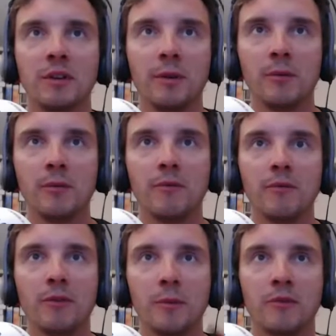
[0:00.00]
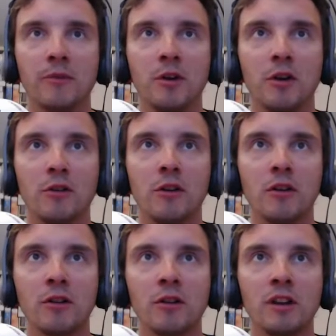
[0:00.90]
that comes from Hong
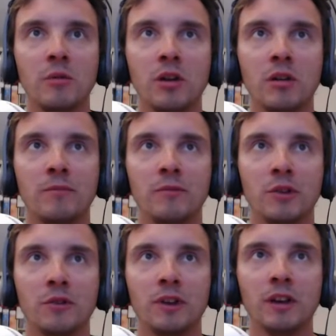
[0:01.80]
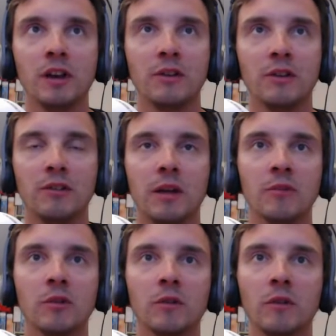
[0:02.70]
Kong on eBay. You'll see it 100 times
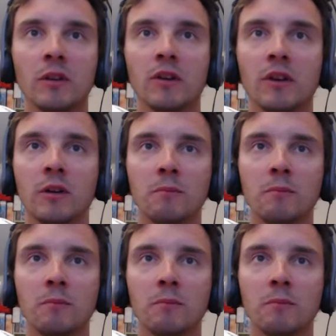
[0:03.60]
over. You look it up.